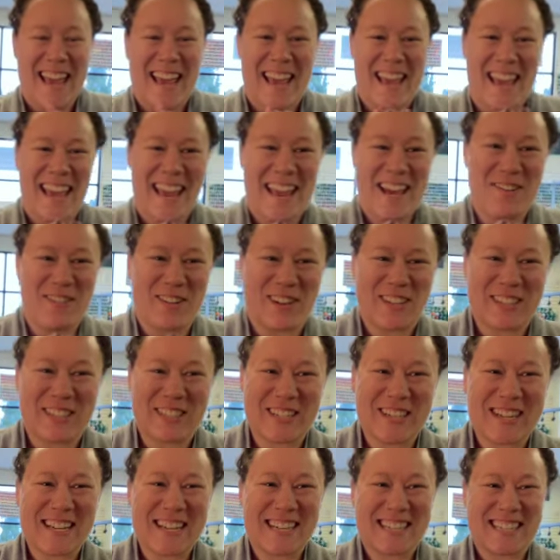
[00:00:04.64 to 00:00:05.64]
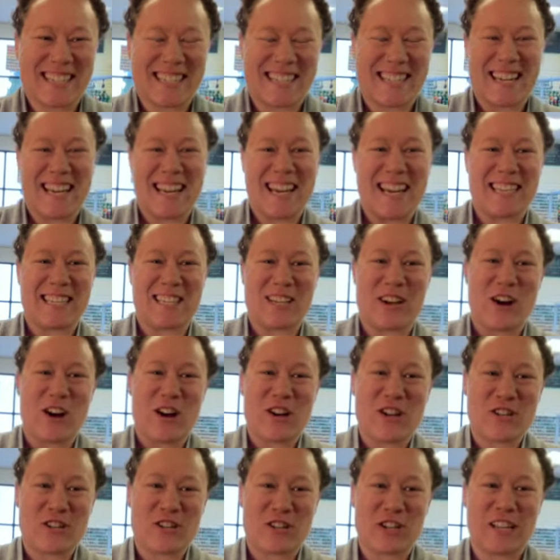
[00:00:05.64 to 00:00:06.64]
Hey quilters, it's
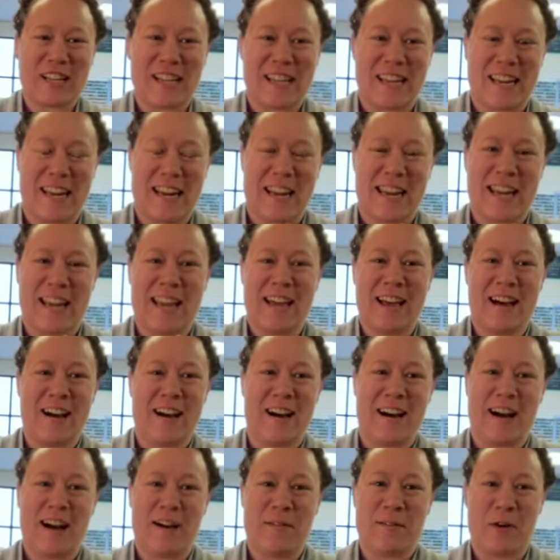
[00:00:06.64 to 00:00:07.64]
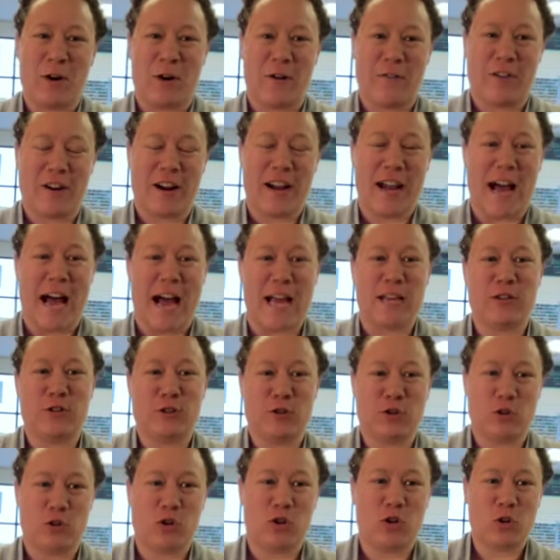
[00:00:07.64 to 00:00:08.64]
Anjali over at
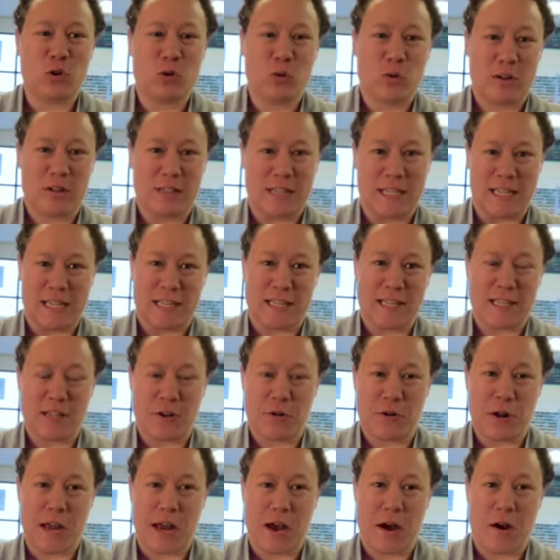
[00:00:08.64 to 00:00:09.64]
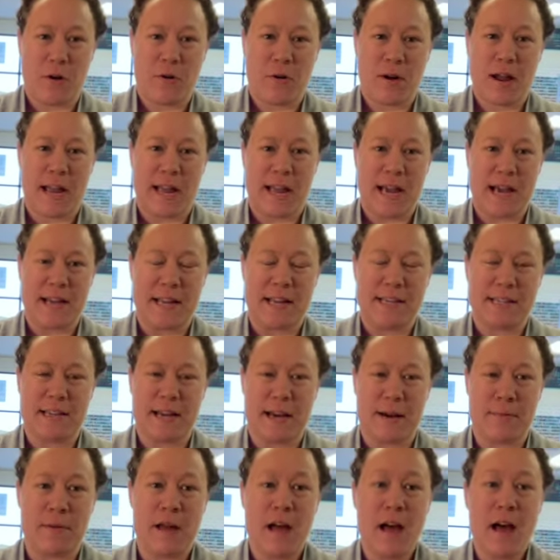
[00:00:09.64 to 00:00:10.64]
Doodle Quilting Studio, and
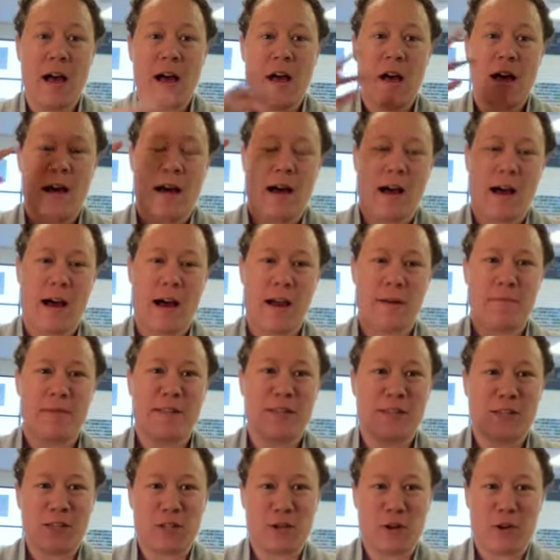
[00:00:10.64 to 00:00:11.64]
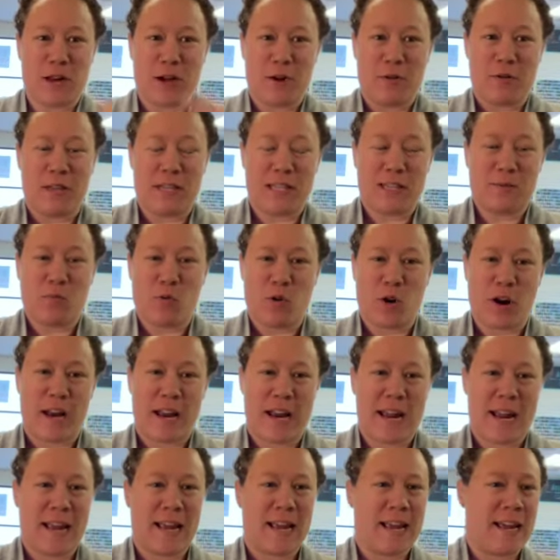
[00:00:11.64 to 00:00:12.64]
I'm in the studio this
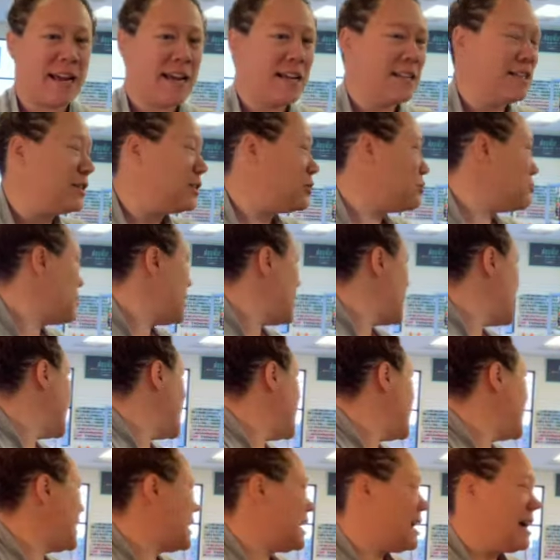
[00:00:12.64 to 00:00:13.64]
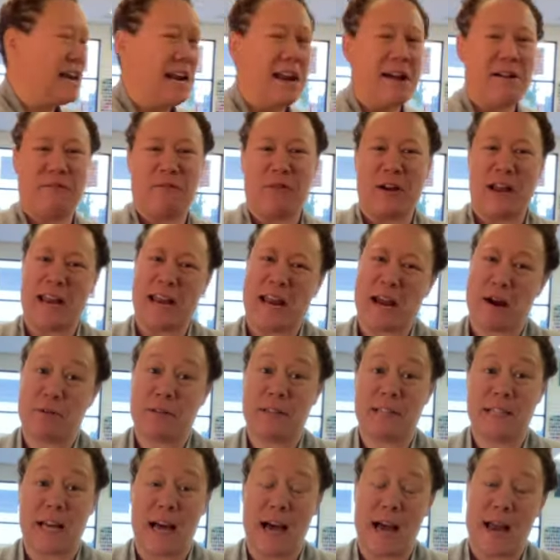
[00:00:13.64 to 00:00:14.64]
morning. It's gray and kind of rainy
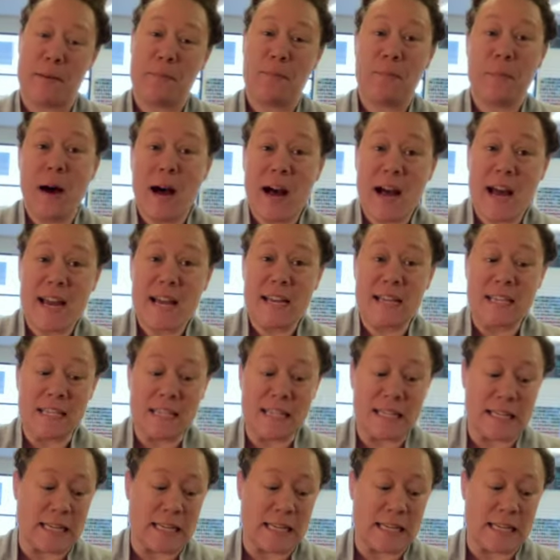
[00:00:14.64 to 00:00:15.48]
outside, but